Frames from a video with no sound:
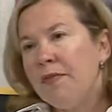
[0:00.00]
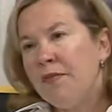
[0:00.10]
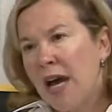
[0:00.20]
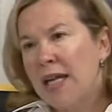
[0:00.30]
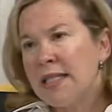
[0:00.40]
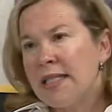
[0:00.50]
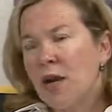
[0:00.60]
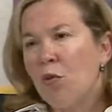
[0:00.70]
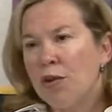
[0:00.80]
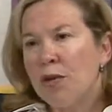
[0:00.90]
funds
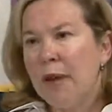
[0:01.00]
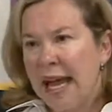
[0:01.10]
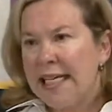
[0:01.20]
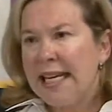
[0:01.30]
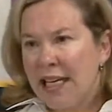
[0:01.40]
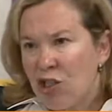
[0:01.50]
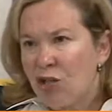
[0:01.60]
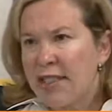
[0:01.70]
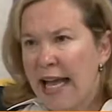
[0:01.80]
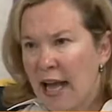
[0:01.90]
that were to pay teacher
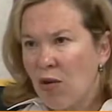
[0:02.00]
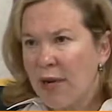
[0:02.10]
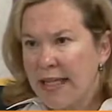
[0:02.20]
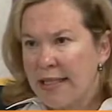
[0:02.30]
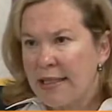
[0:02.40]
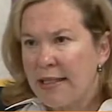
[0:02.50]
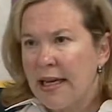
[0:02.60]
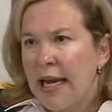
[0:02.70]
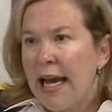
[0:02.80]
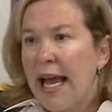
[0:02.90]
salaries.
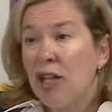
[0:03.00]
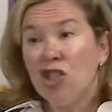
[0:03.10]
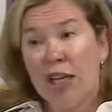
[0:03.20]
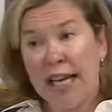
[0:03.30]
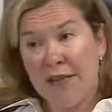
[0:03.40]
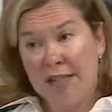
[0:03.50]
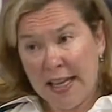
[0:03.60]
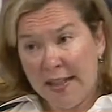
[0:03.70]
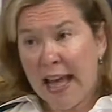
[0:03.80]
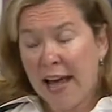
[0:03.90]
LGEF
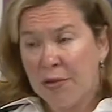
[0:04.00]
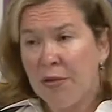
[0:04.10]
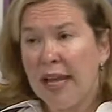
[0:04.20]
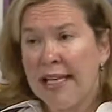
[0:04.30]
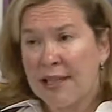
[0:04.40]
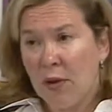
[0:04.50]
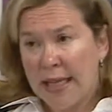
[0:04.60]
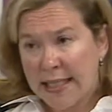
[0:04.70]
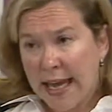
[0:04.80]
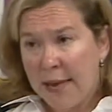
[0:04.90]
did that through the
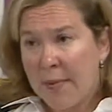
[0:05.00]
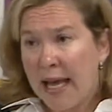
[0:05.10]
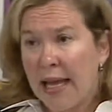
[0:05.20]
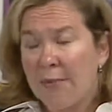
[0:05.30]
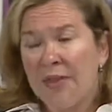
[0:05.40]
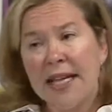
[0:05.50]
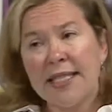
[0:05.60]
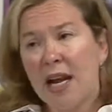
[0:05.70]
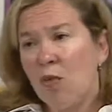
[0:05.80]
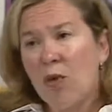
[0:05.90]
SOS campaign, but that's
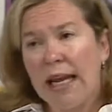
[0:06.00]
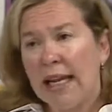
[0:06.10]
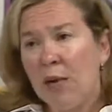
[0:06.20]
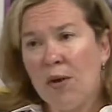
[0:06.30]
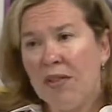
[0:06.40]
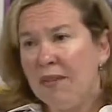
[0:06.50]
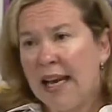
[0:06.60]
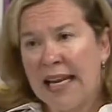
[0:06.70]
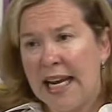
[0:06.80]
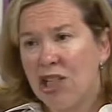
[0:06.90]
not really what the
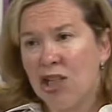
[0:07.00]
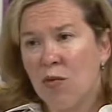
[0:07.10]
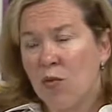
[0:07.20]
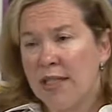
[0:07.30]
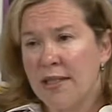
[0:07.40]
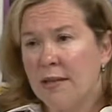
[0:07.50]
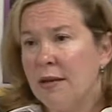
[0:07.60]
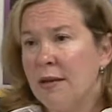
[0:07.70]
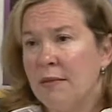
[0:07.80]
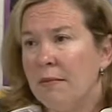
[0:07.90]
foundation was
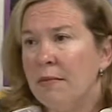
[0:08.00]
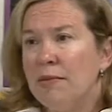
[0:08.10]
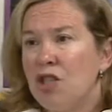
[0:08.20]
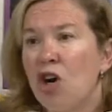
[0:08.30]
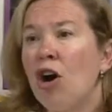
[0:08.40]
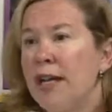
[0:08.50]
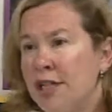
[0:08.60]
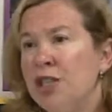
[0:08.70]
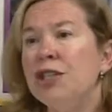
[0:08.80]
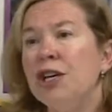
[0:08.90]
started
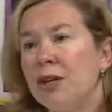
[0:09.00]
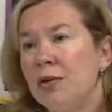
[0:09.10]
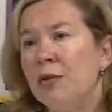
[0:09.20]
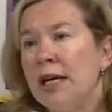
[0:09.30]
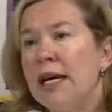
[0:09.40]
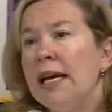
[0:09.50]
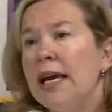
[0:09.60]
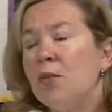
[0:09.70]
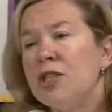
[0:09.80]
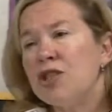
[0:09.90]
to do.
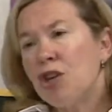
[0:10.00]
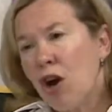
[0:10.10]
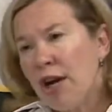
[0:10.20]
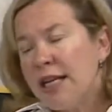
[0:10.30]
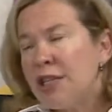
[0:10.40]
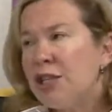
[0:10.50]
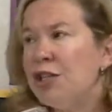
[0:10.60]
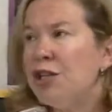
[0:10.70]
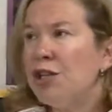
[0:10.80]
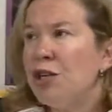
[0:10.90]
It was started to
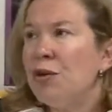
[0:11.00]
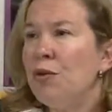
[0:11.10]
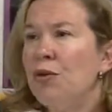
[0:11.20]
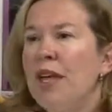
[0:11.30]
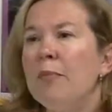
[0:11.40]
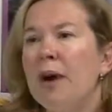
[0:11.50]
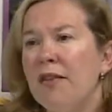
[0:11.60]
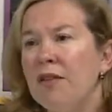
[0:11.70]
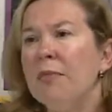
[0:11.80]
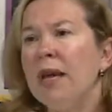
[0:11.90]
do the above and